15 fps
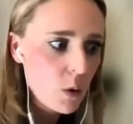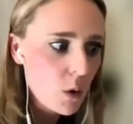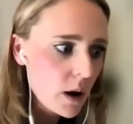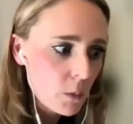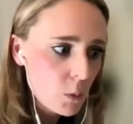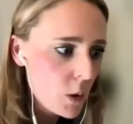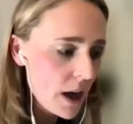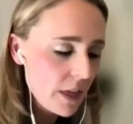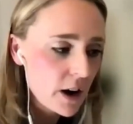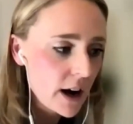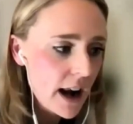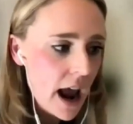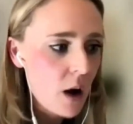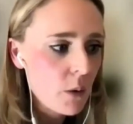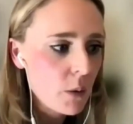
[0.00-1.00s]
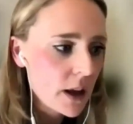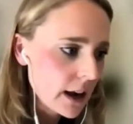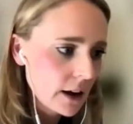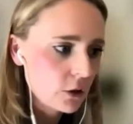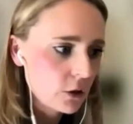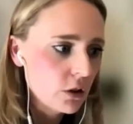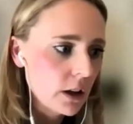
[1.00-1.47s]
whether and how we can
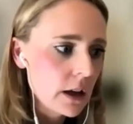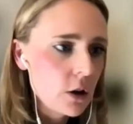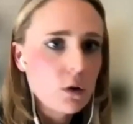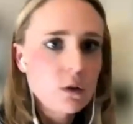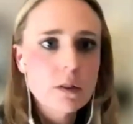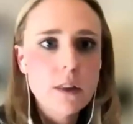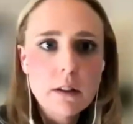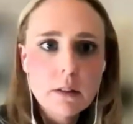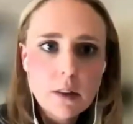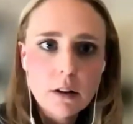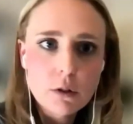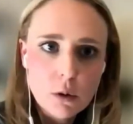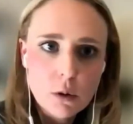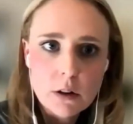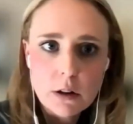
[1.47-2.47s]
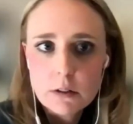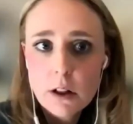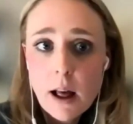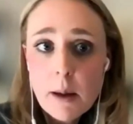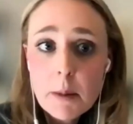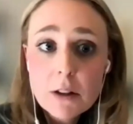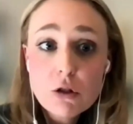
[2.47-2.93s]
actually use these things to address
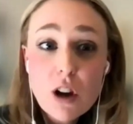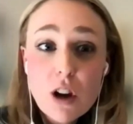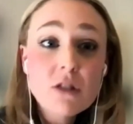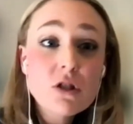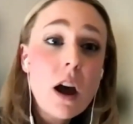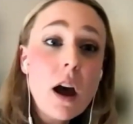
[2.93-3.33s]
climate change,